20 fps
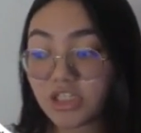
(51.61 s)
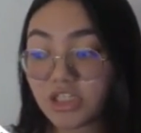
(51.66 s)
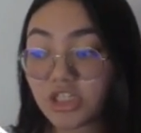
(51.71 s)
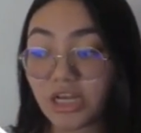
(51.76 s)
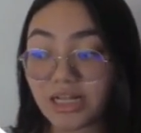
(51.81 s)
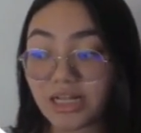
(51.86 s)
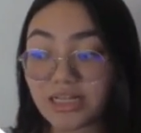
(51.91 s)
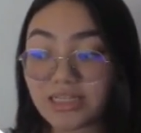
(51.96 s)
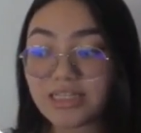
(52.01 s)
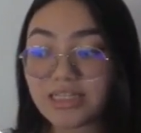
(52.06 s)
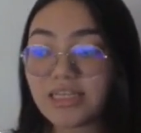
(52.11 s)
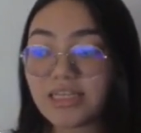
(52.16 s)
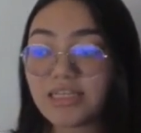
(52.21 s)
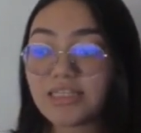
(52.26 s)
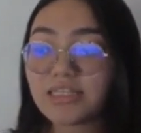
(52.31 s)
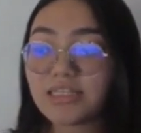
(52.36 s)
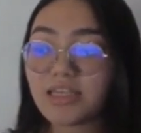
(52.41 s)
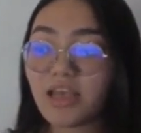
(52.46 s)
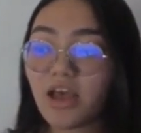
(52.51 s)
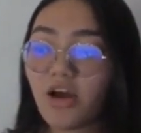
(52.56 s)

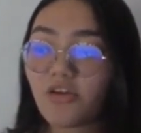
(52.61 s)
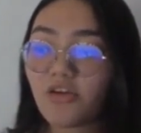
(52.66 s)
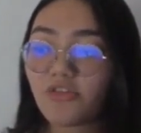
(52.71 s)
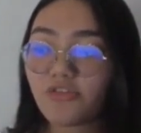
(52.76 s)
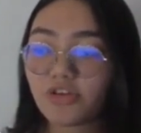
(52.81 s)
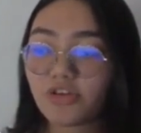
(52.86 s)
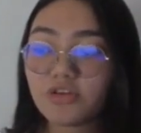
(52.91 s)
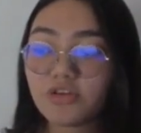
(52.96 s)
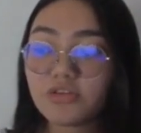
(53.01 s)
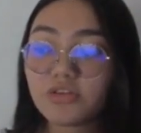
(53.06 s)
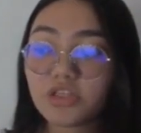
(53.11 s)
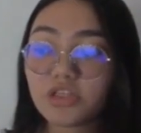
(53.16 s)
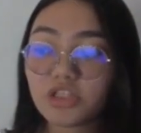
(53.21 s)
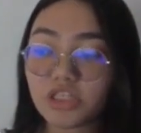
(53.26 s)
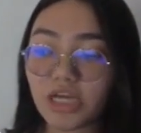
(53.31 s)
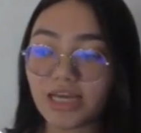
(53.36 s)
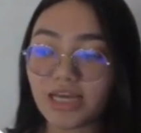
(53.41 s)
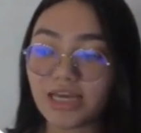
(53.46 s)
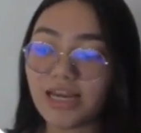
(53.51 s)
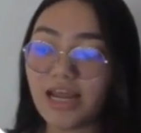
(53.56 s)
Chelsea's, for you to
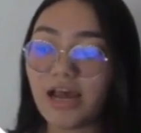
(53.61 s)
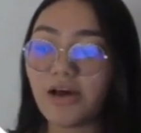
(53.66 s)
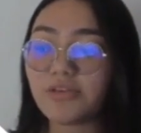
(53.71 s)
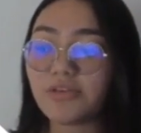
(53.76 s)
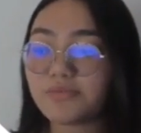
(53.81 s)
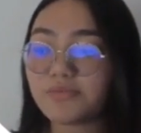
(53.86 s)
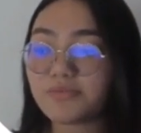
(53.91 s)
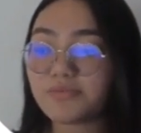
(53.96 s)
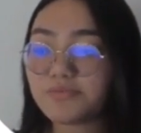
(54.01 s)
check it out.